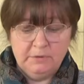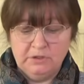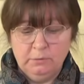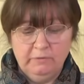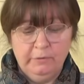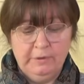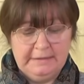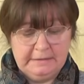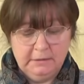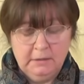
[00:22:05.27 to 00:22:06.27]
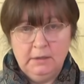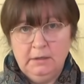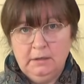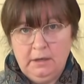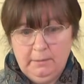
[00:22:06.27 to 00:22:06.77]
to avoid
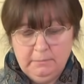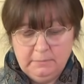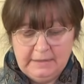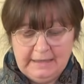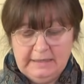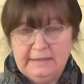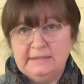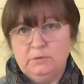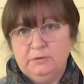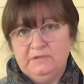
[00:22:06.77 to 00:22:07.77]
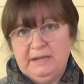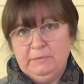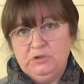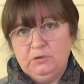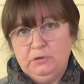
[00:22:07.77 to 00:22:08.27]
getting this sort of
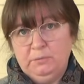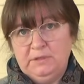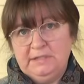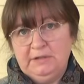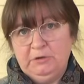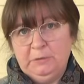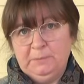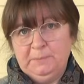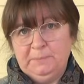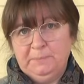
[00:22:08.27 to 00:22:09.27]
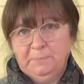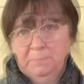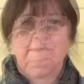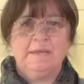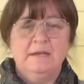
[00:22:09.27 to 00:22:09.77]
damage on your material.
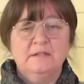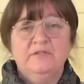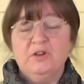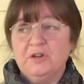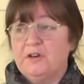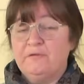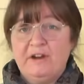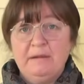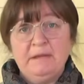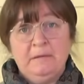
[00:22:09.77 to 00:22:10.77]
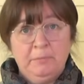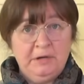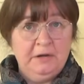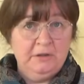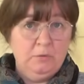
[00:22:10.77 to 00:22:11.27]
So if you're not going to frame it and
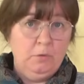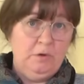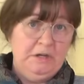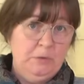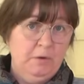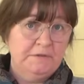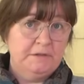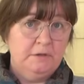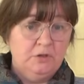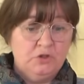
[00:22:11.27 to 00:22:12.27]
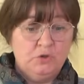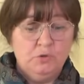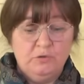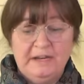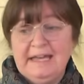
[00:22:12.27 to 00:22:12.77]
put it on the wall and you want to
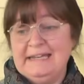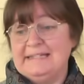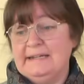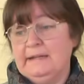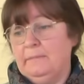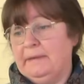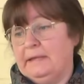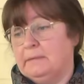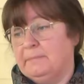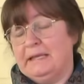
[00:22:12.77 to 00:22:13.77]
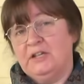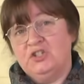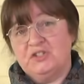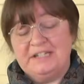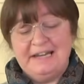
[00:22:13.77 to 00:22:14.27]
store it, and it's a little bit bigger
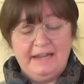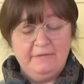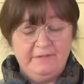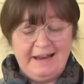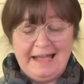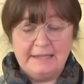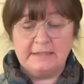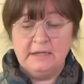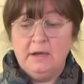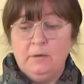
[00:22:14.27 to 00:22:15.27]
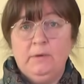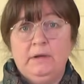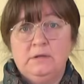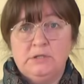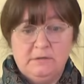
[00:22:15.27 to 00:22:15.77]
just to lay flat, we
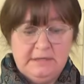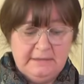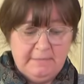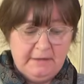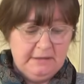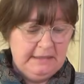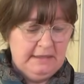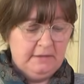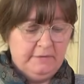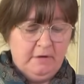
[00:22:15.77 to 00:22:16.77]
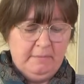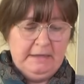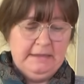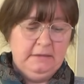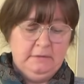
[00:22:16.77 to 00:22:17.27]
can do this method here. So I've got my
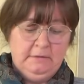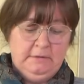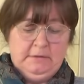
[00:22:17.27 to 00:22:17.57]
little